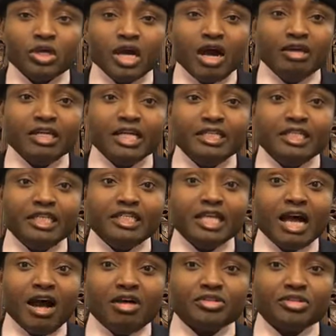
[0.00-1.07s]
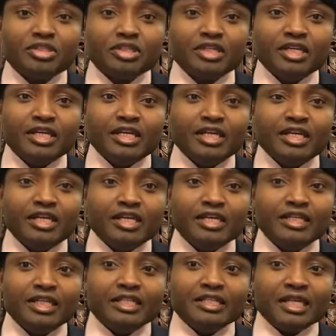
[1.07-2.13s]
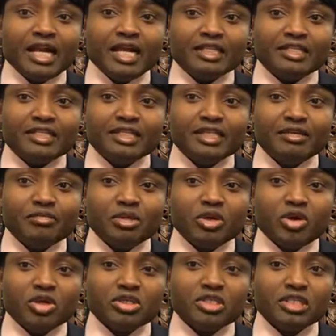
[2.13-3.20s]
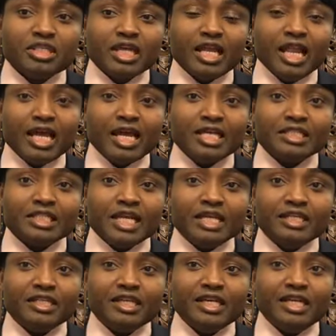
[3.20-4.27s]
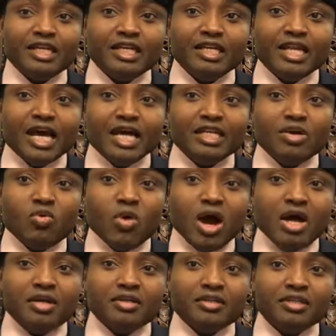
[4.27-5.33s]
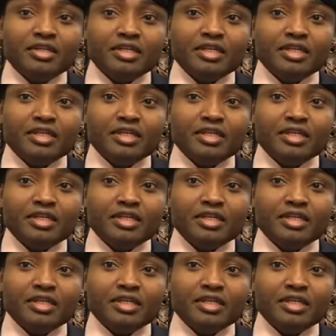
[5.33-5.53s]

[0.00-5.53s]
how they dish out the threat, because like I said, they are the one